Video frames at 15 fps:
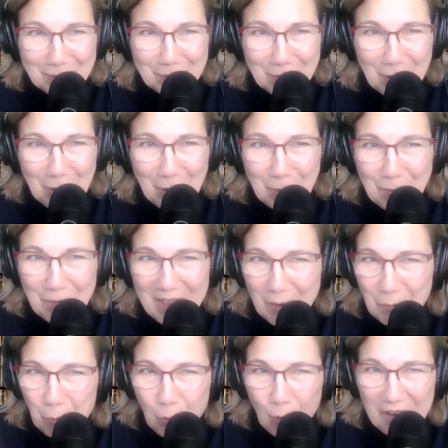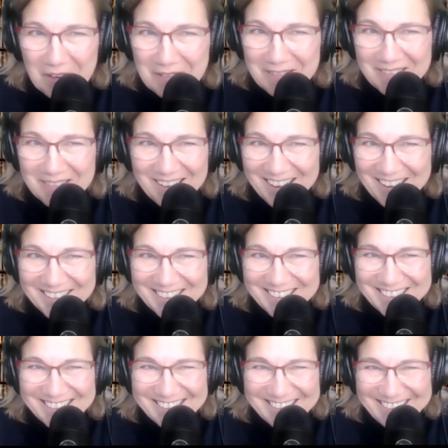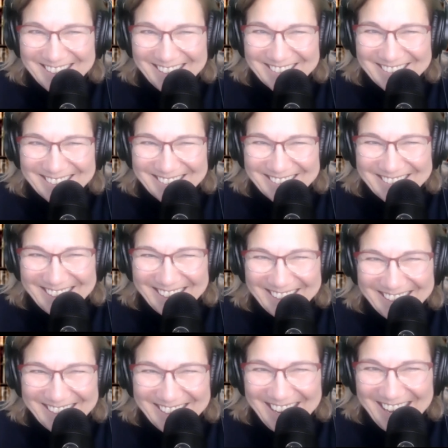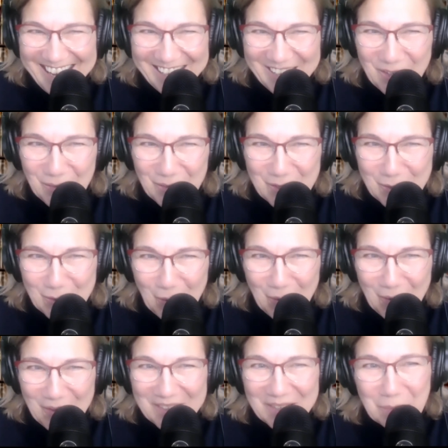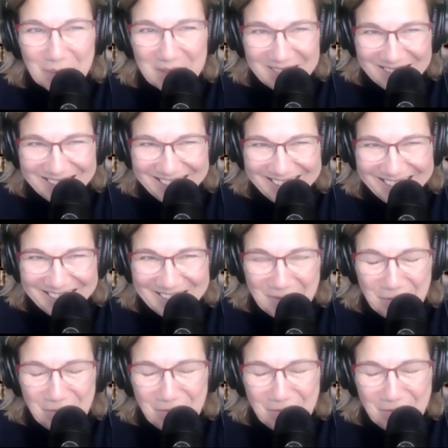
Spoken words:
You know, that one honest sentence that can anchor a story and begin it.